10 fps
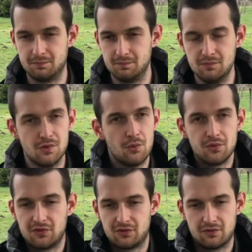
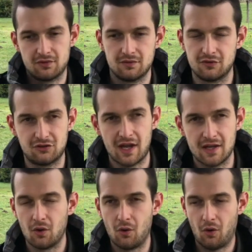news
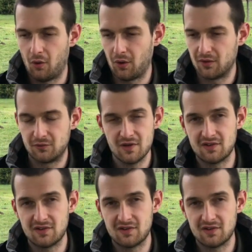shake or a really